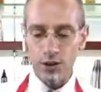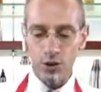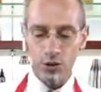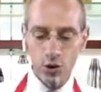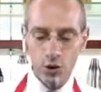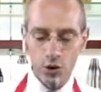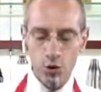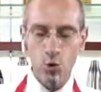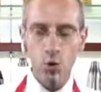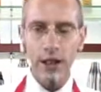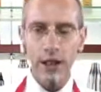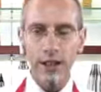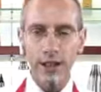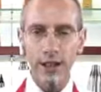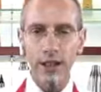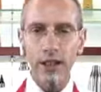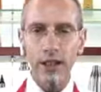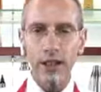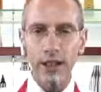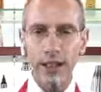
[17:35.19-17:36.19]
So it's
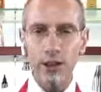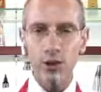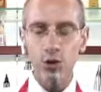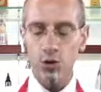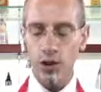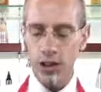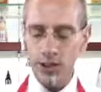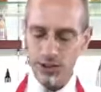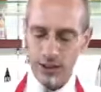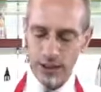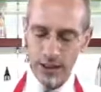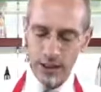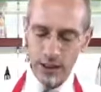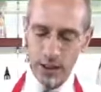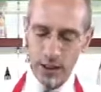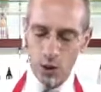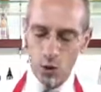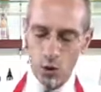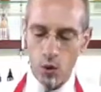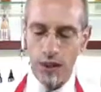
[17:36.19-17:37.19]
quite interesting,
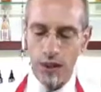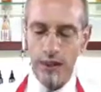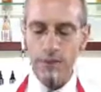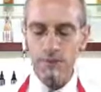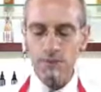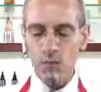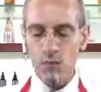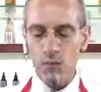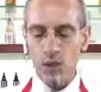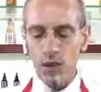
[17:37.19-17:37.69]
quite